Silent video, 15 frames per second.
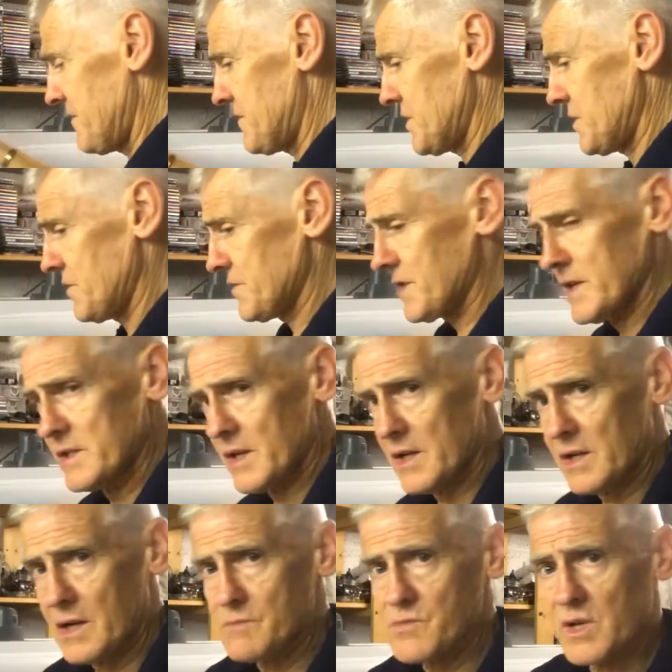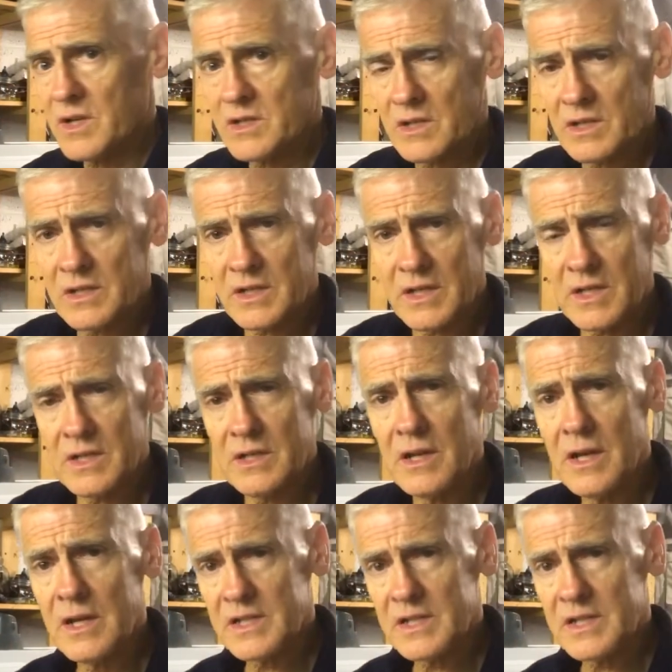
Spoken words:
to use that deck gun because I think in